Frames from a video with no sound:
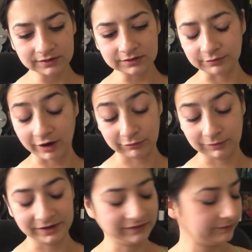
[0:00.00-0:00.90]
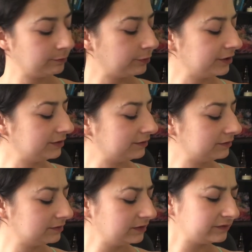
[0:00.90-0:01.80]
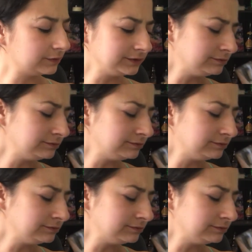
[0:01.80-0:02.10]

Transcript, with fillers: There probably is. But this one,